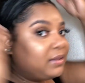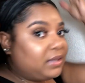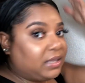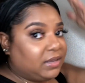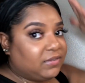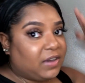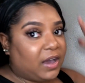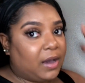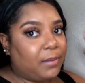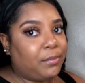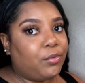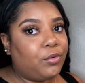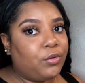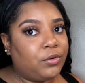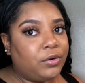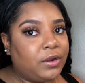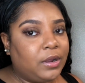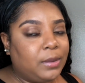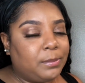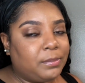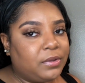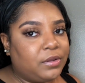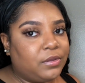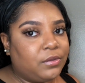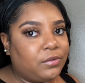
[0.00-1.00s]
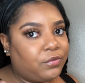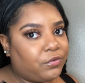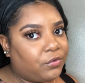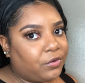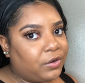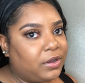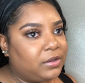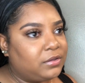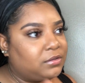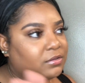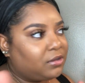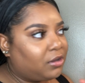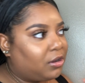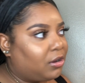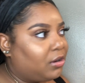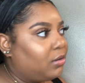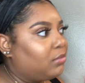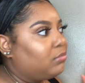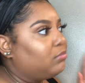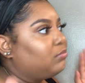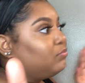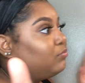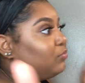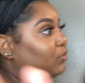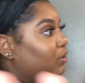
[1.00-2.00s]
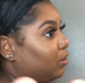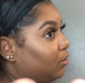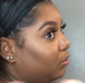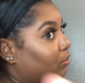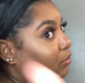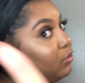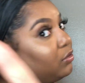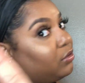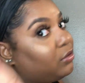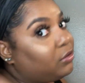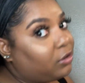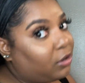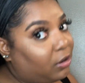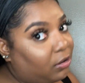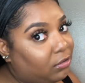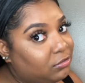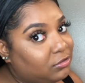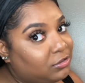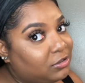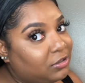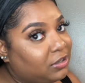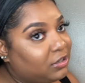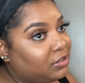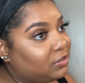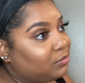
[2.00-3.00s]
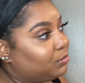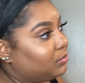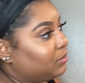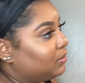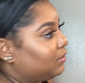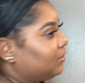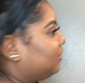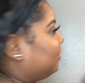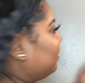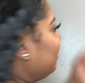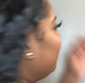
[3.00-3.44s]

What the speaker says: leave out pulled up in the front, so don't judge me.